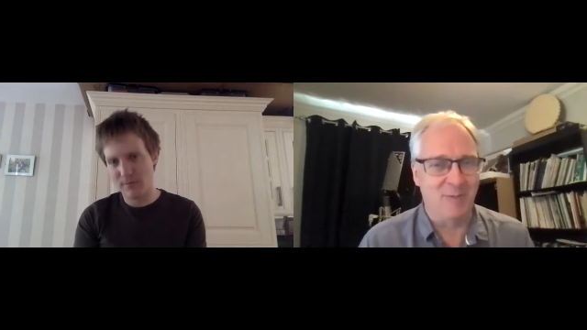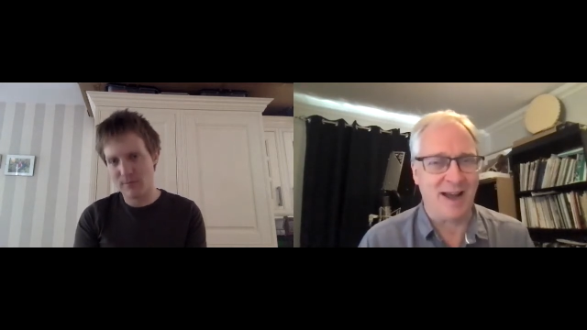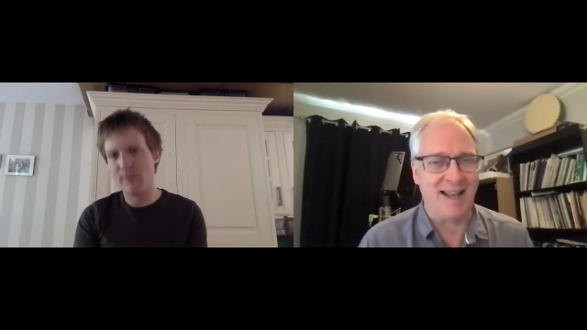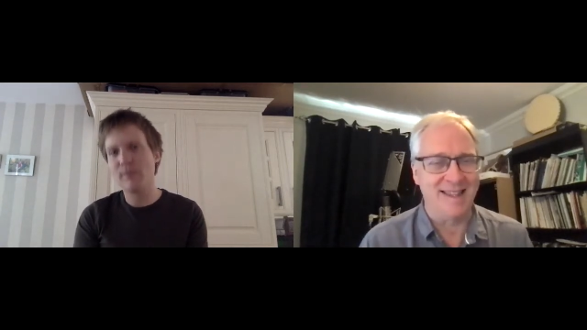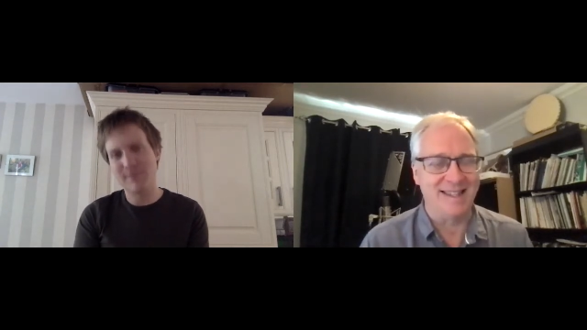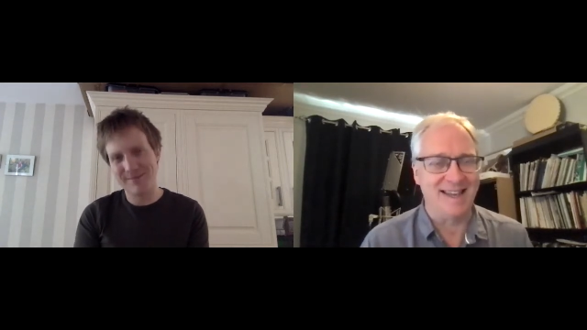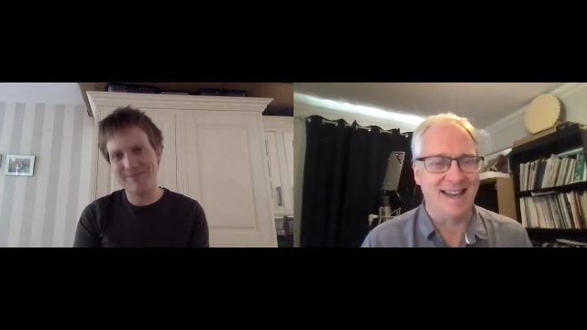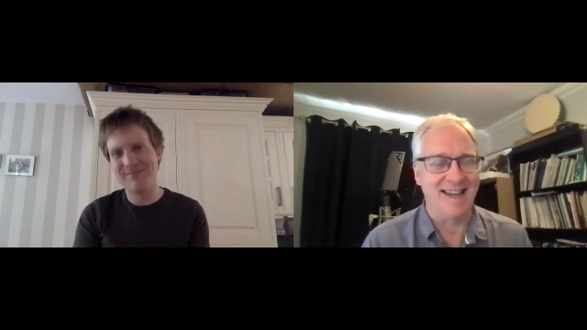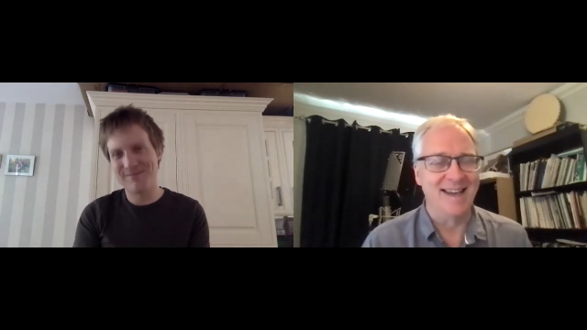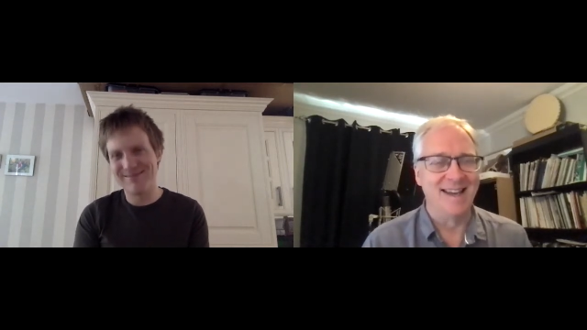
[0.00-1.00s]
Speaker 1: back in the
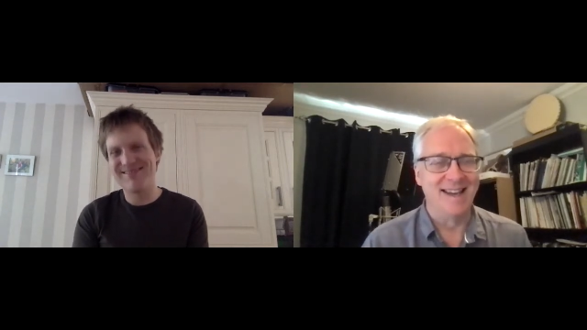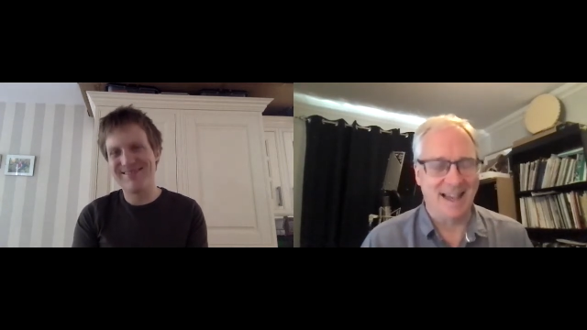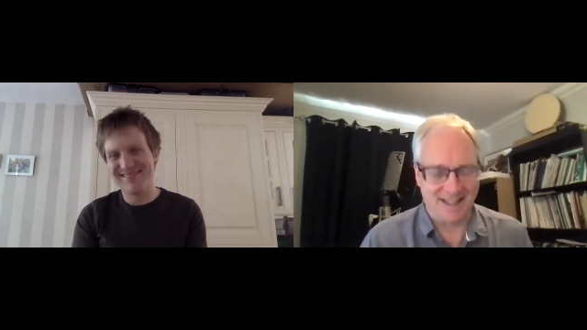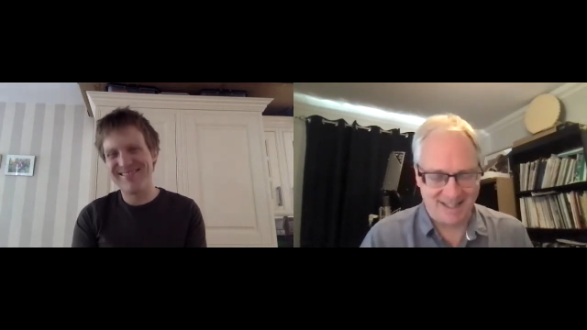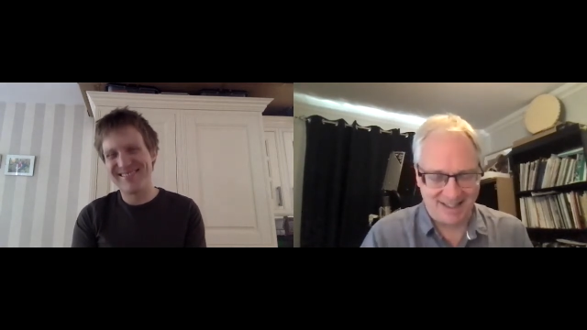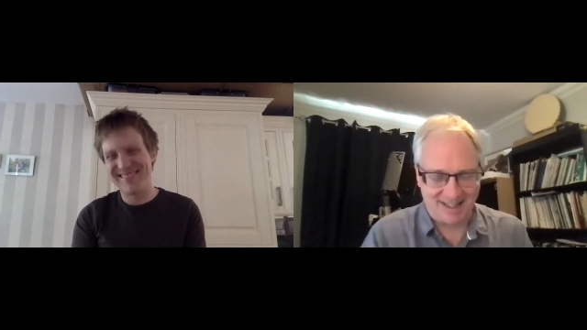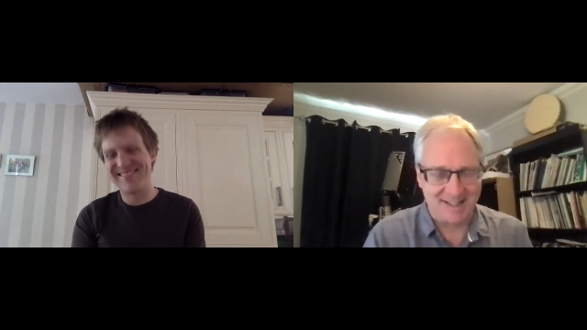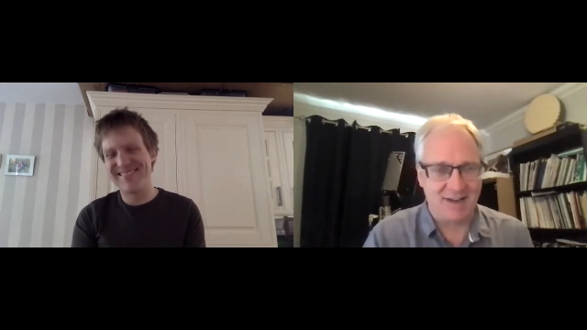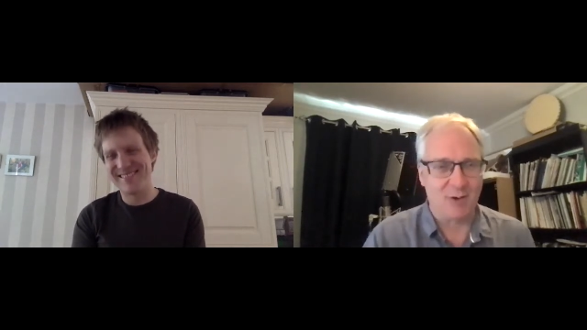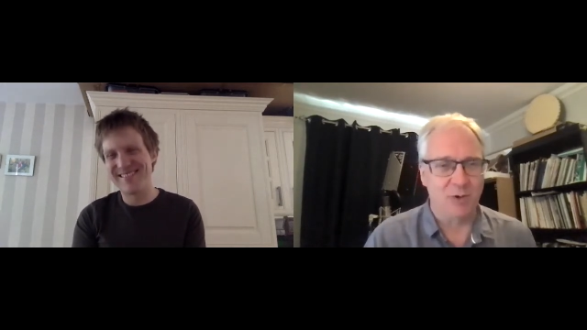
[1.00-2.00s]
day they had these little cassette
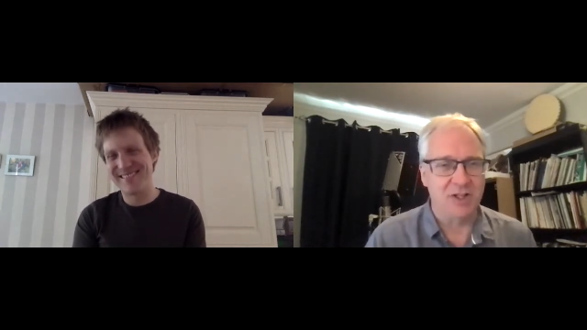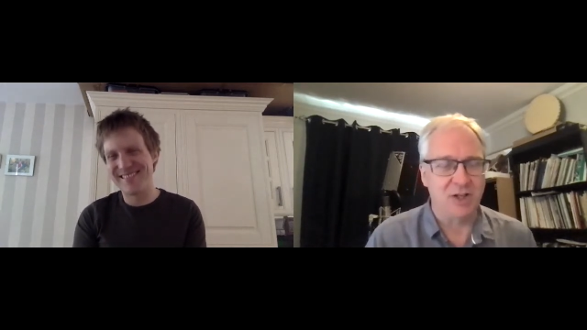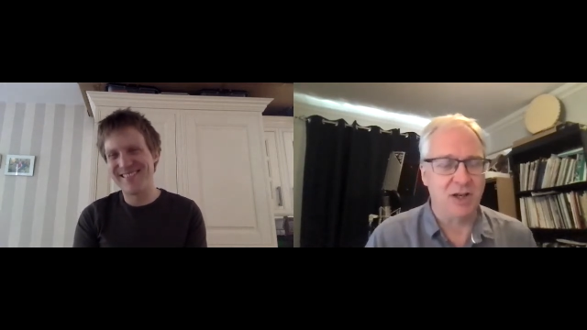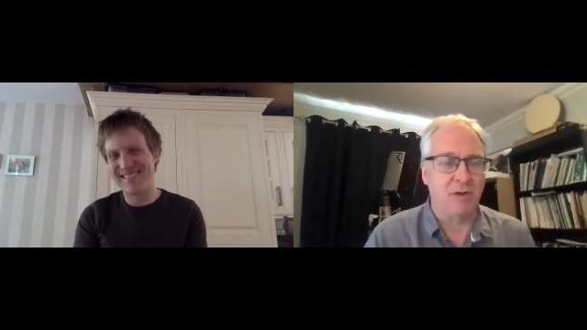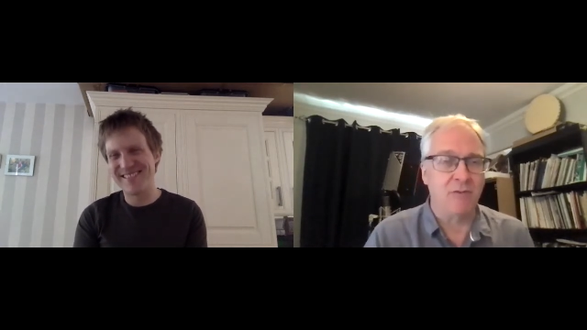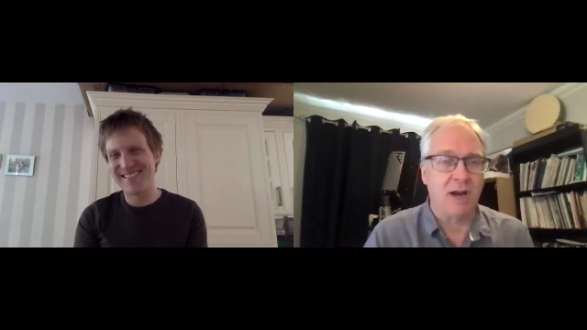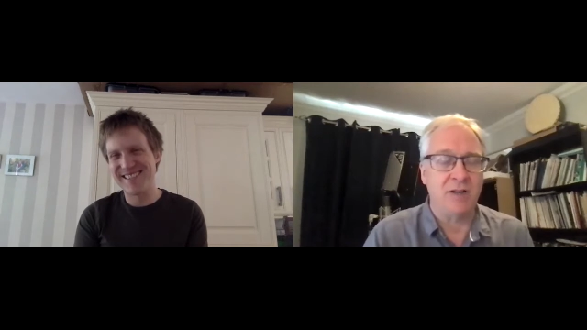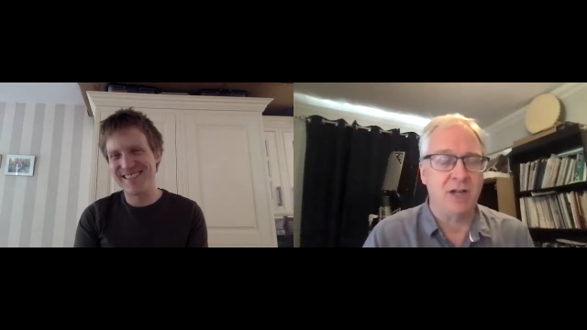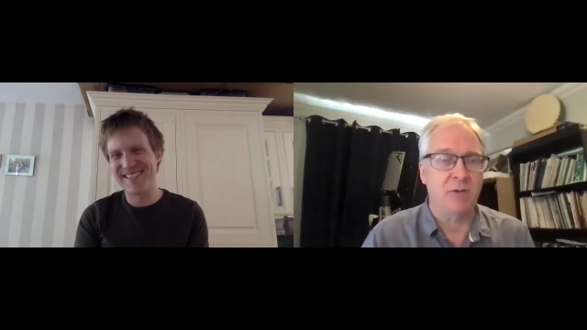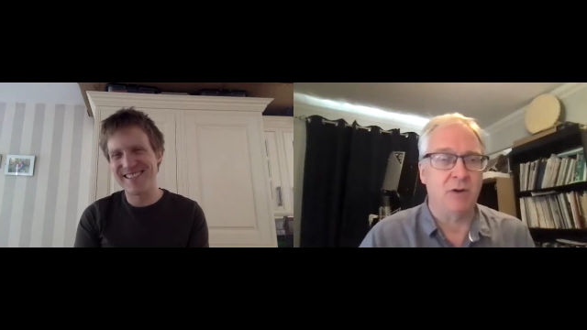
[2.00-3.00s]
recorders do you have a
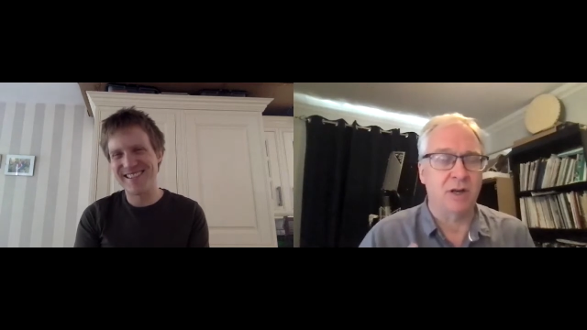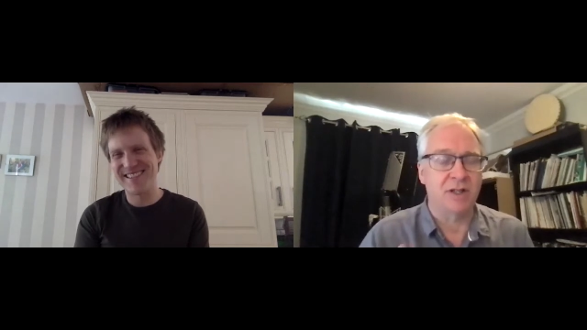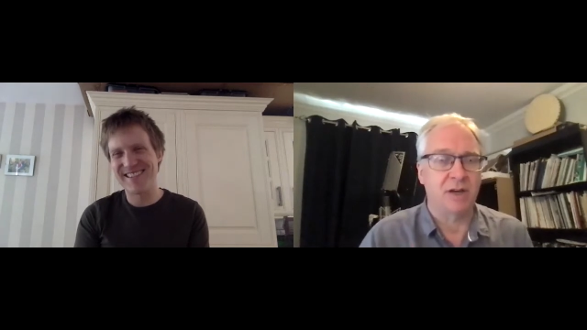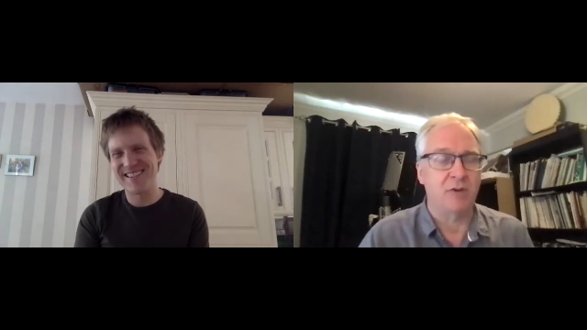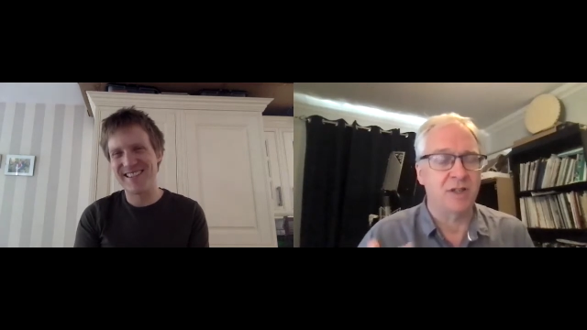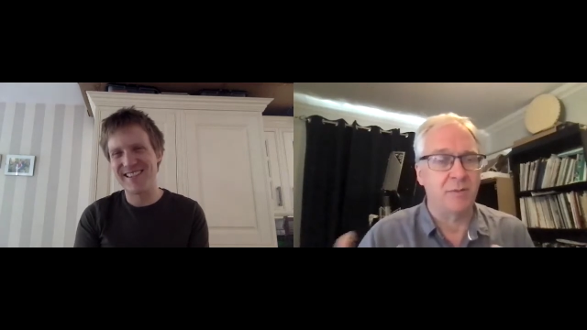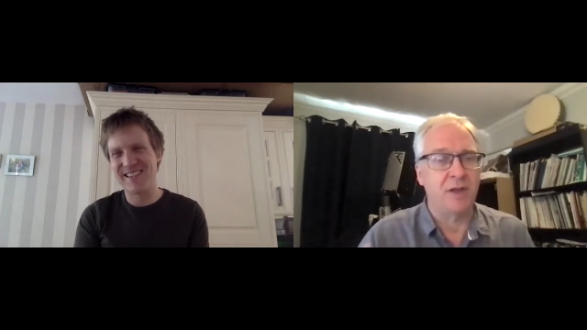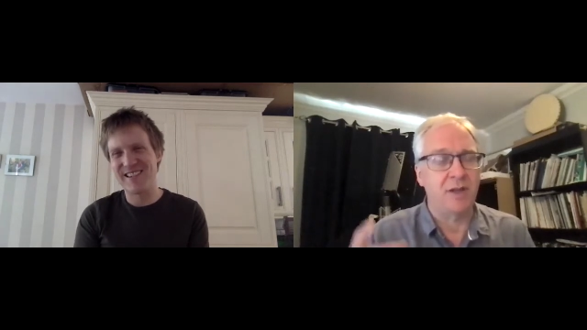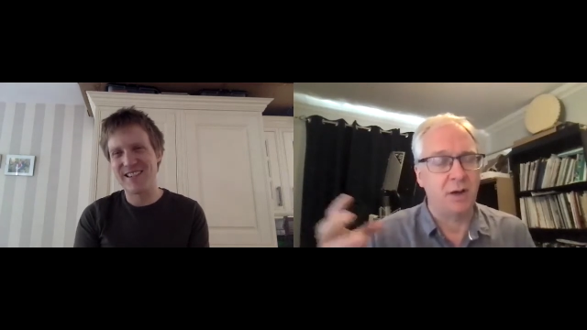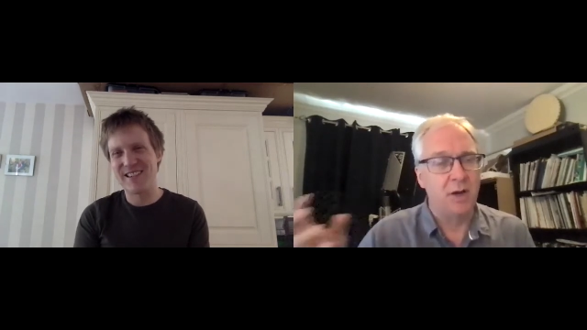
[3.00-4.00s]
radio or a cassette or something
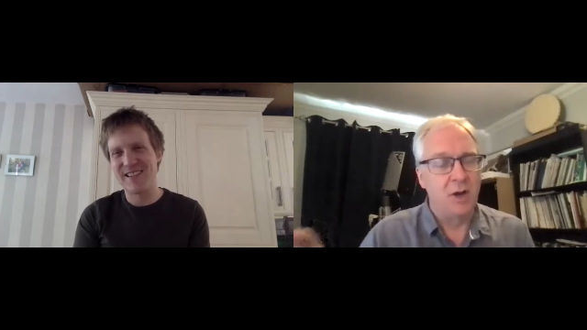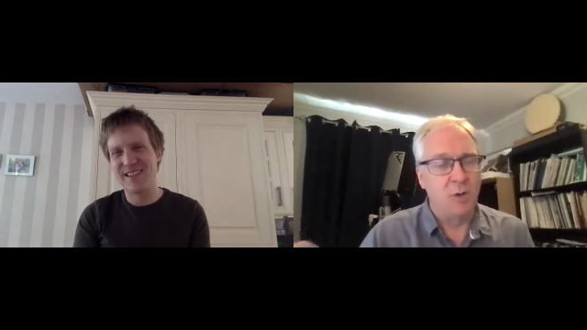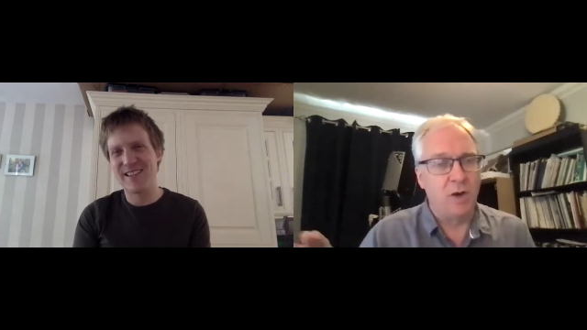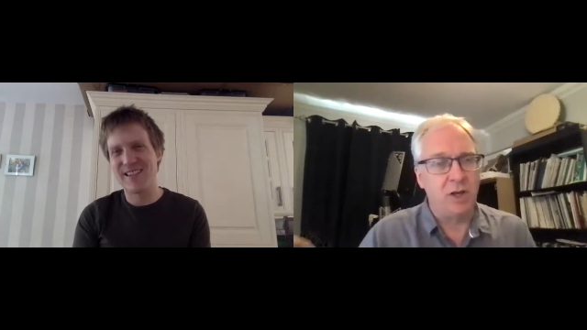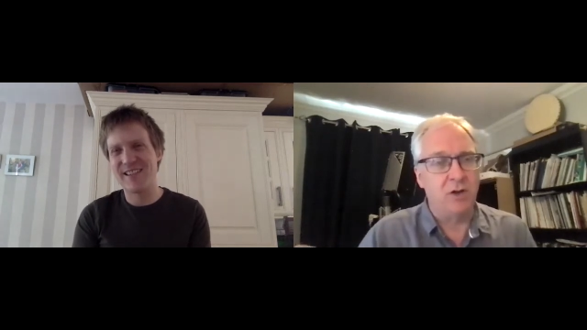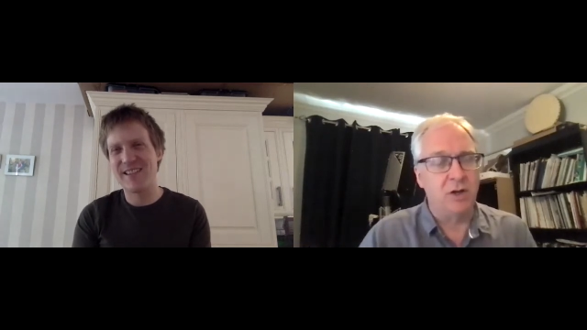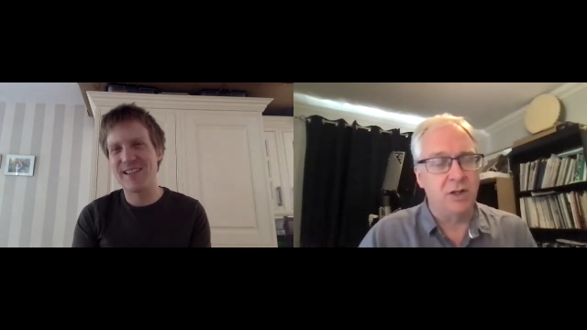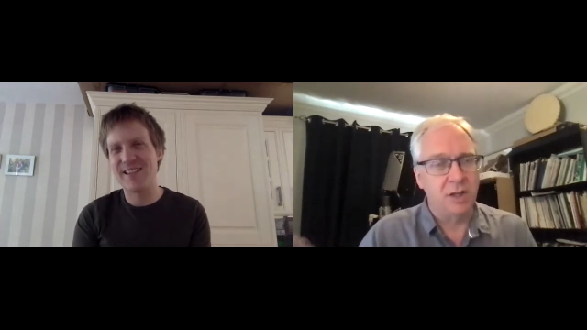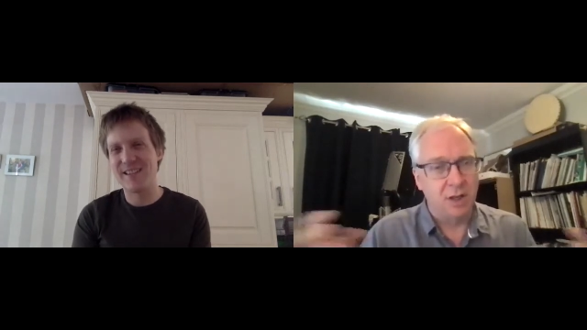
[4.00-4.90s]
that where you could